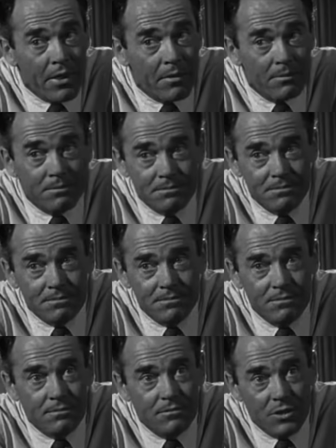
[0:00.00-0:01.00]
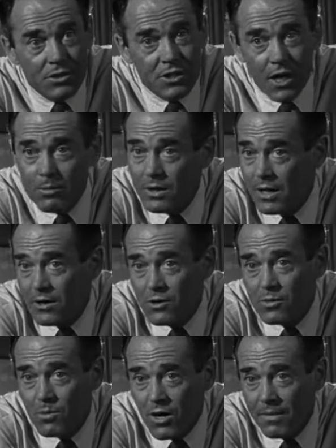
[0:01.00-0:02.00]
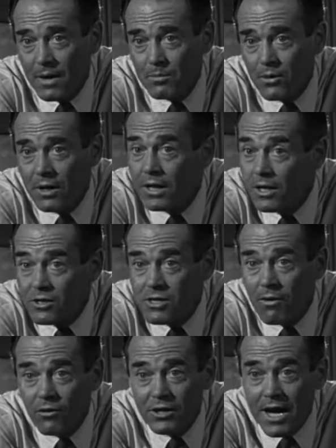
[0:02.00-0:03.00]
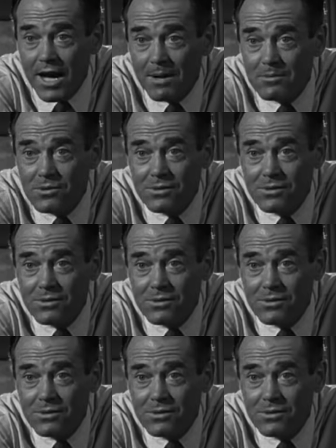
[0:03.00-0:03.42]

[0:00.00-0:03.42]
starts when juror number 8 brings up the boy's memory of the movies.